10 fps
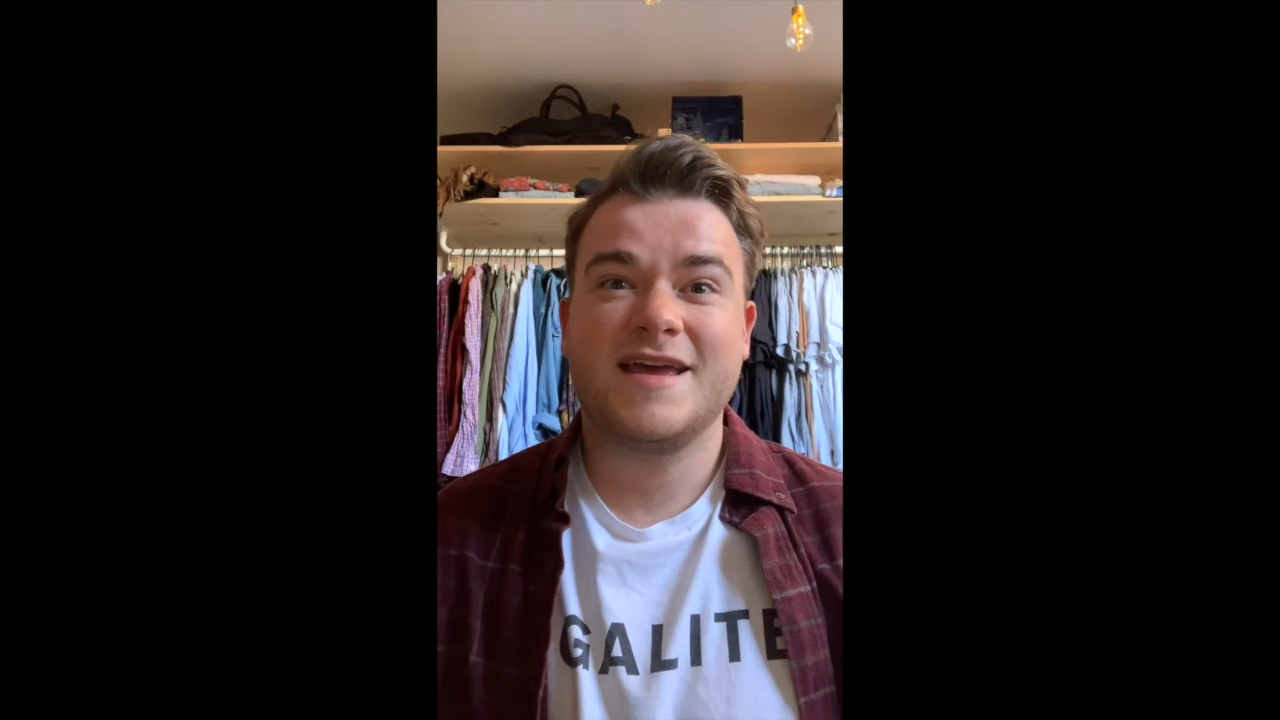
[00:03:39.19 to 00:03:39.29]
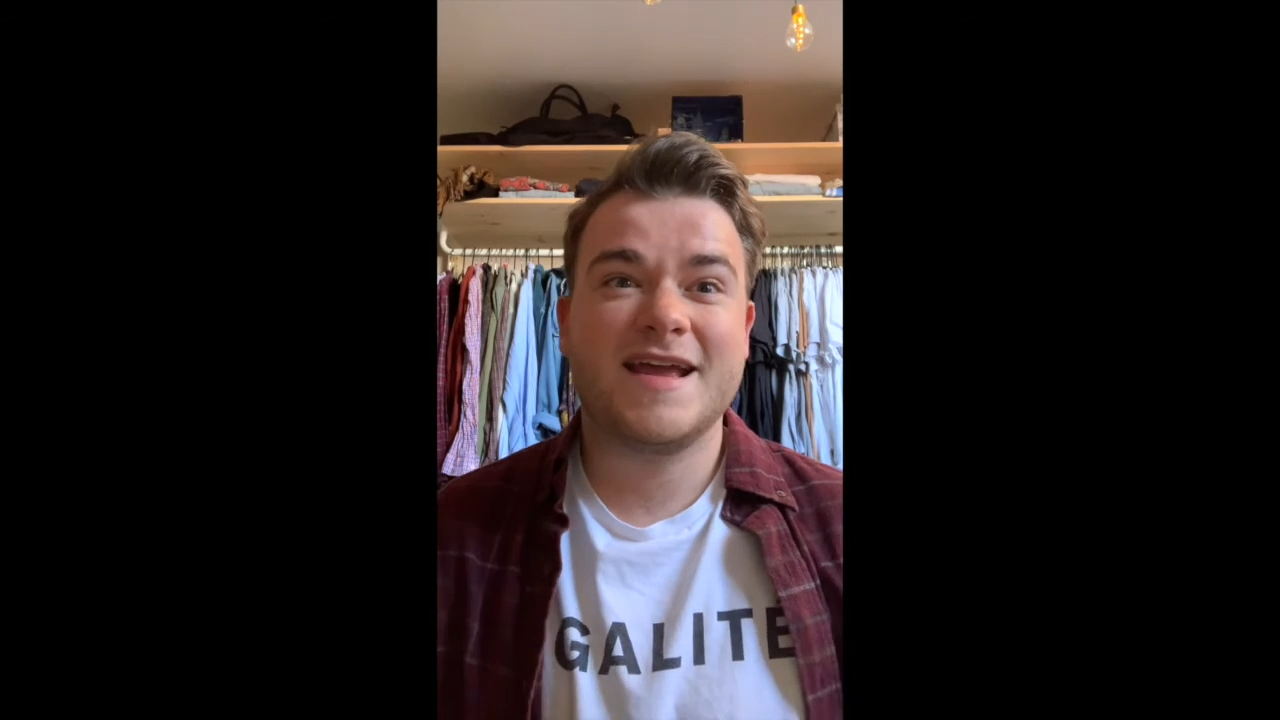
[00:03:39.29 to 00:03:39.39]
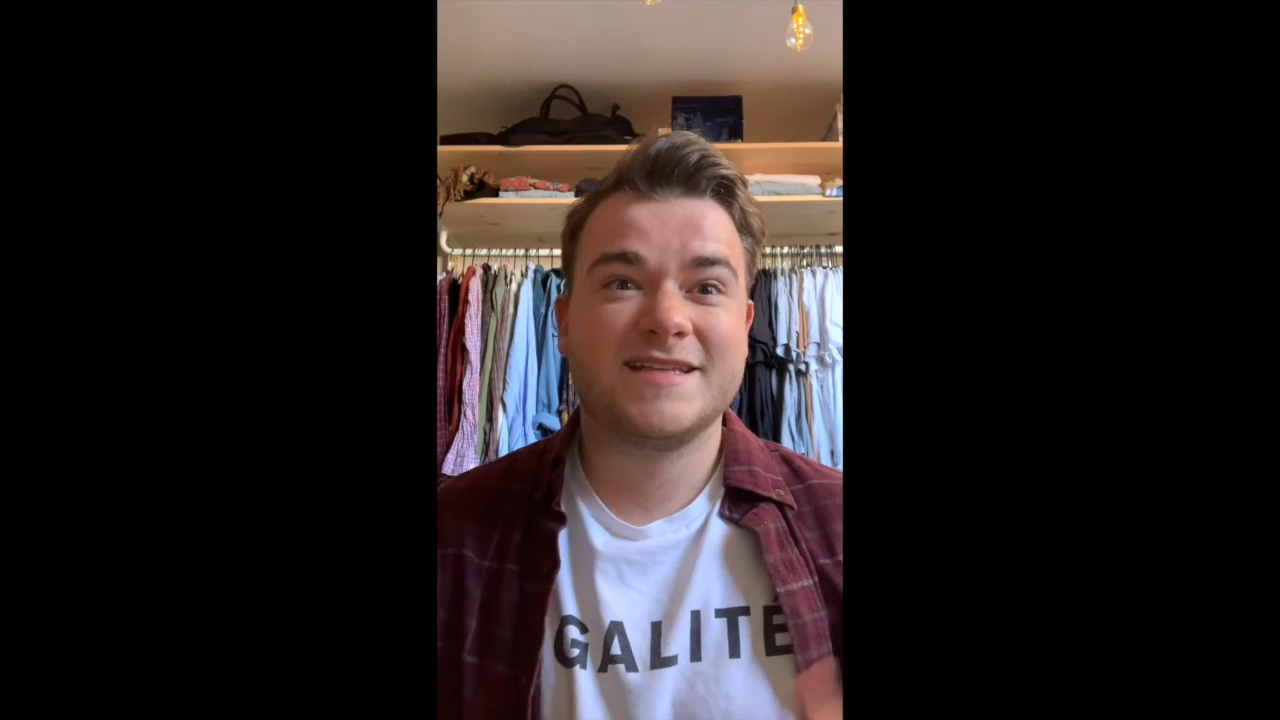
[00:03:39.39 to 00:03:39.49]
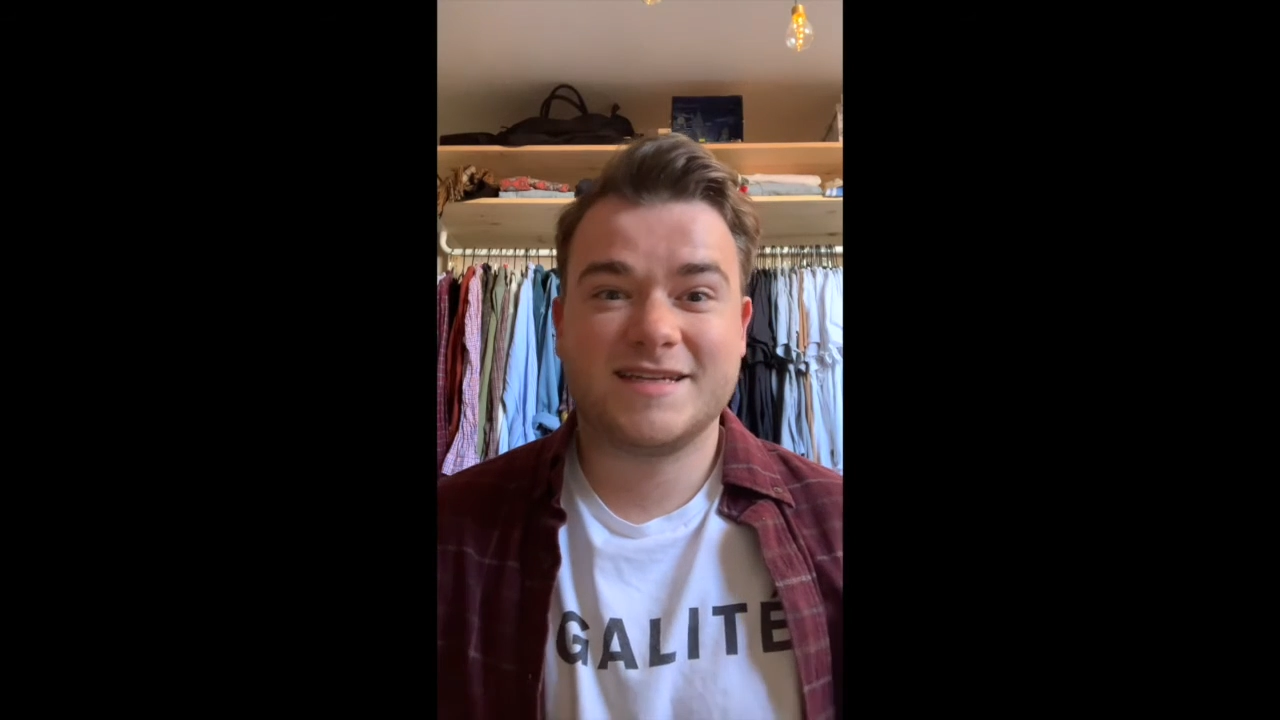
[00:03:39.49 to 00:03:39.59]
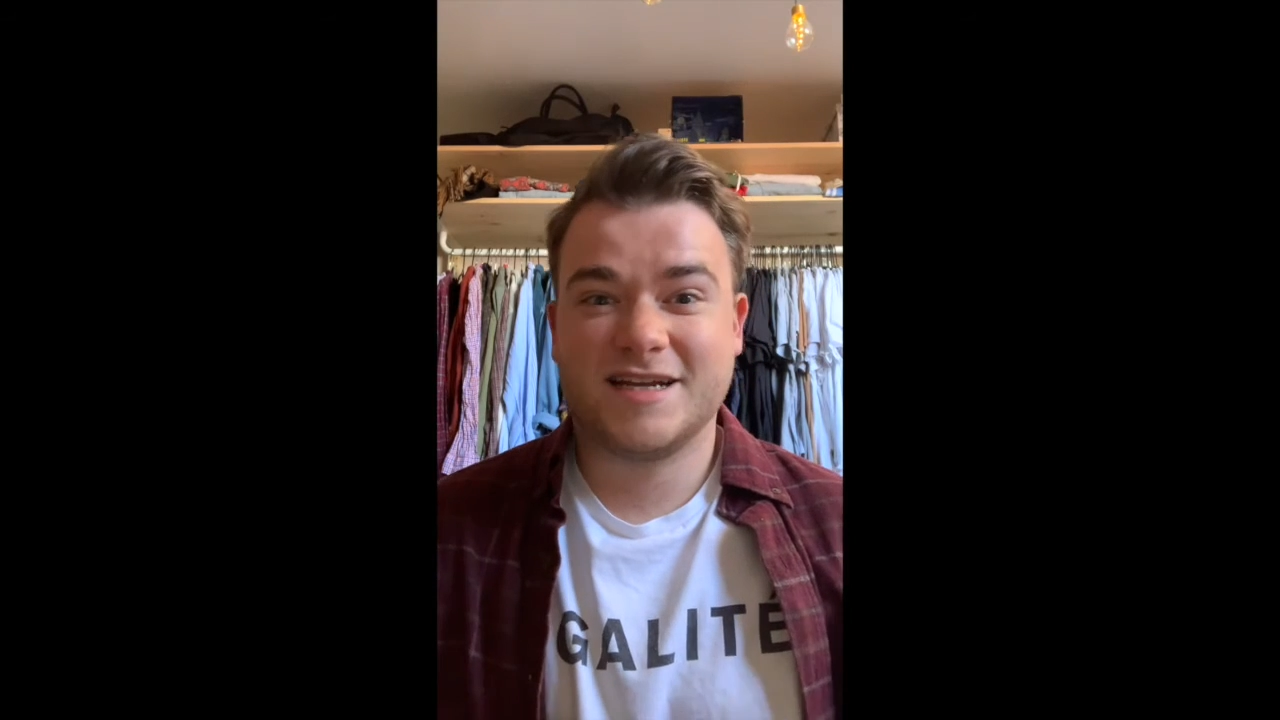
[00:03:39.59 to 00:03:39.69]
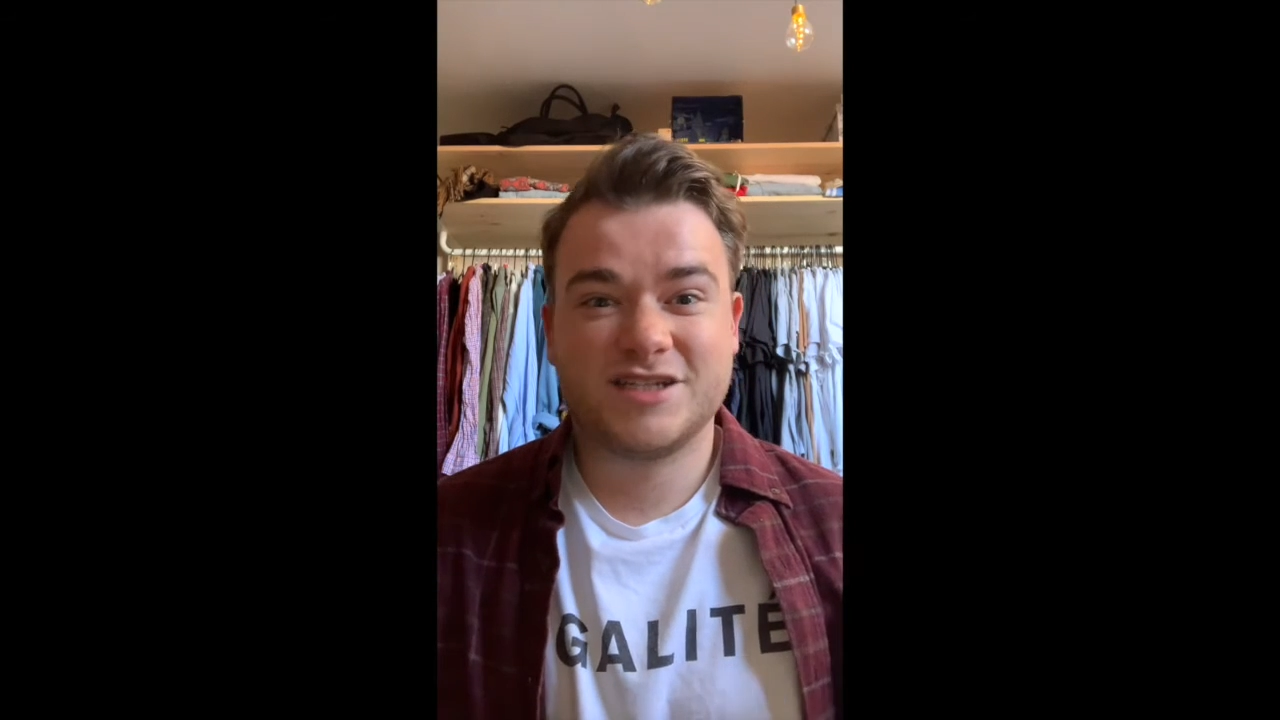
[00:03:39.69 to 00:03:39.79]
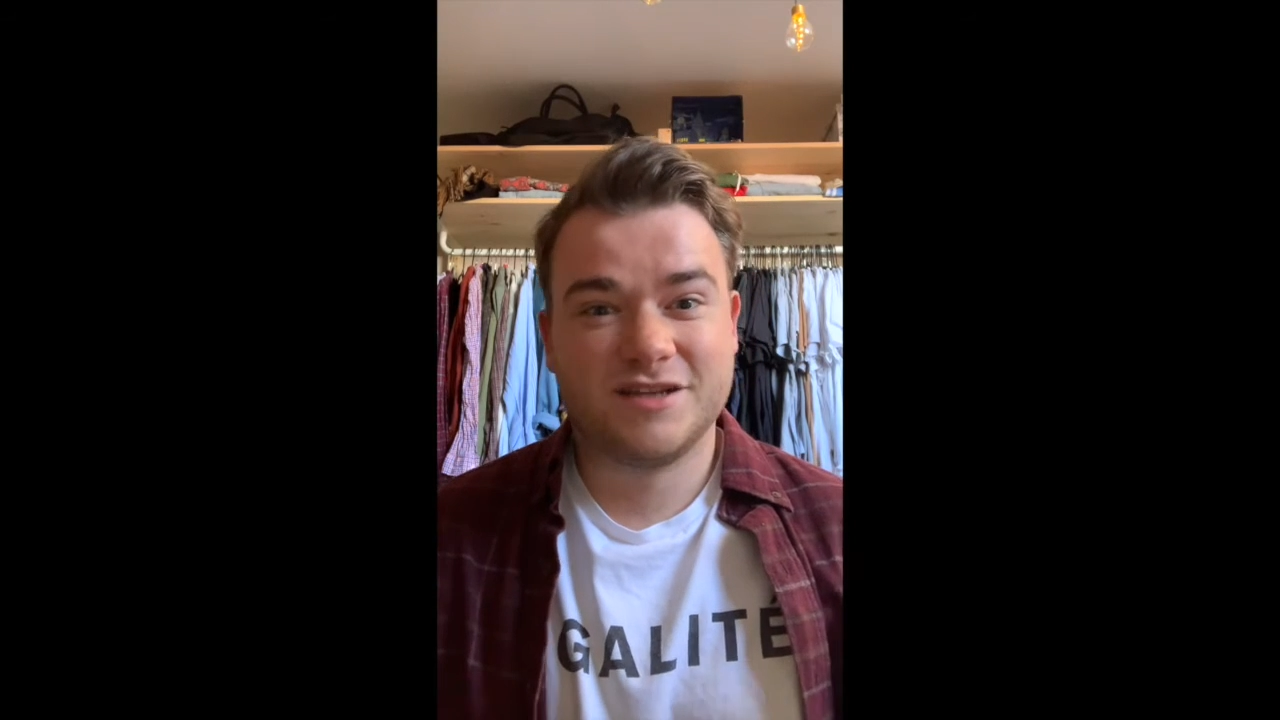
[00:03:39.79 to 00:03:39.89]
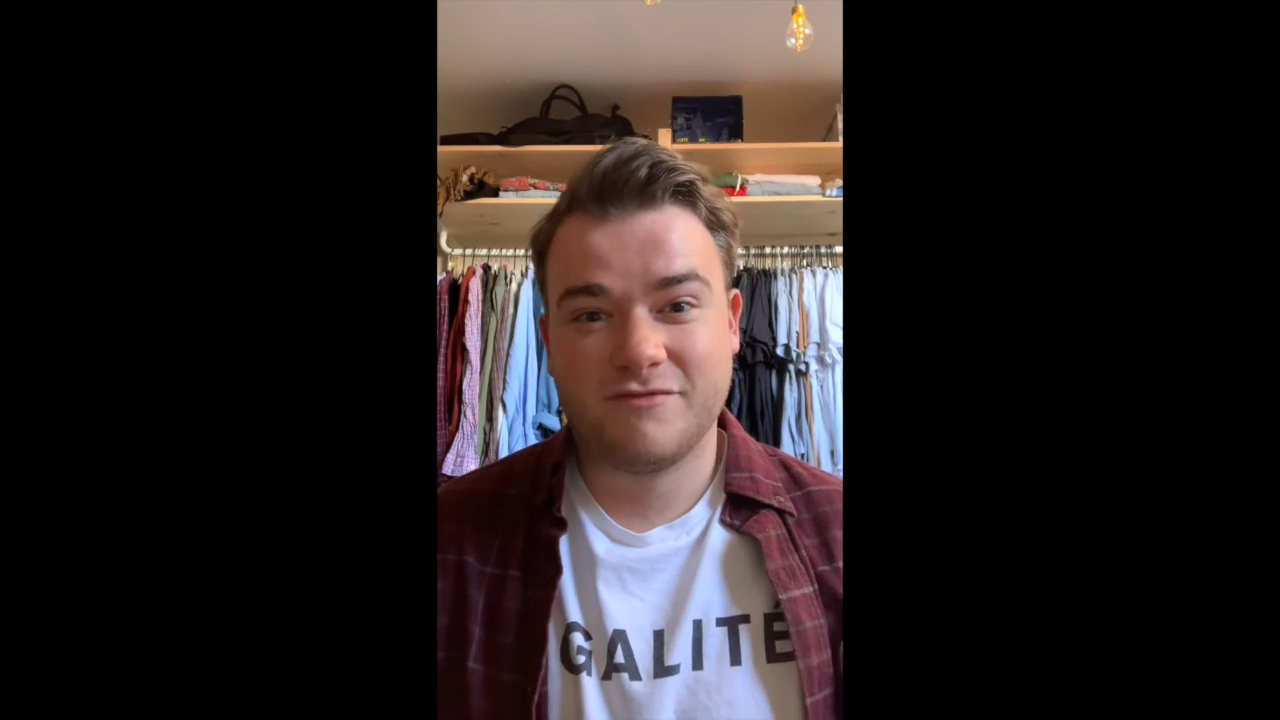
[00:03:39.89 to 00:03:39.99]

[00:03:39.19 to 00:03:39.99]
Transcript: internationally